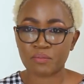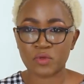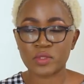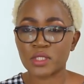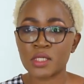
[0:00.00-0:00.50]
I'm
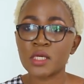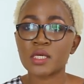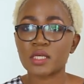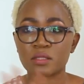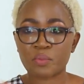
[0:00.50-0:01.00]
not
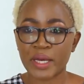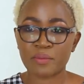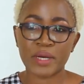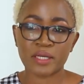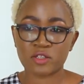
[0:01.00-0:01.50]

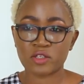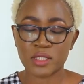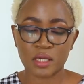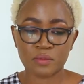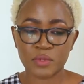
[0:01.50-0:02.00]
inspired by
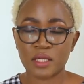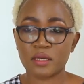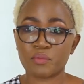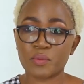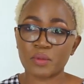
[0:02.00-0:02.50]
trees. I keep
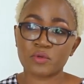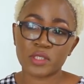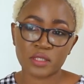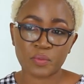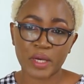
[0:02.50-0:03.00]
telling people I'm
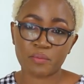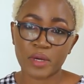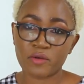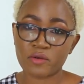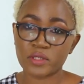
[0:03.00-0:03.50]
not inspired
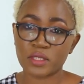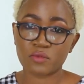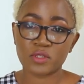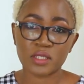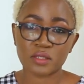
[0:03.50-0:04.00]
by roads.
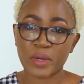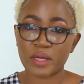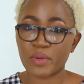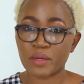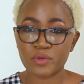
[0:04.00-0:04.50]
I'm not
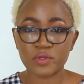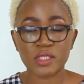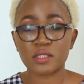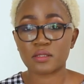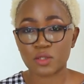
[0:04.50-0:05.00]
inspired by
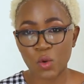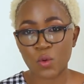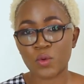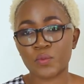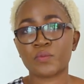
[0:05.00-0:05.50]
buildings.
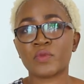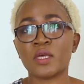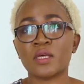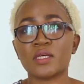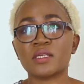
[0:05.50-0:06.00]
No,
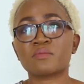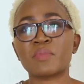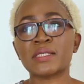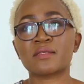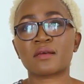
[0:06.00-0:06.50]
it is
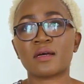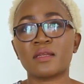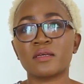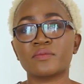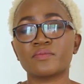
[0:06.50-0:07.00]

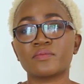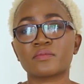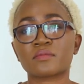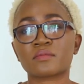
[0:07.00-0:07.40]
basically um,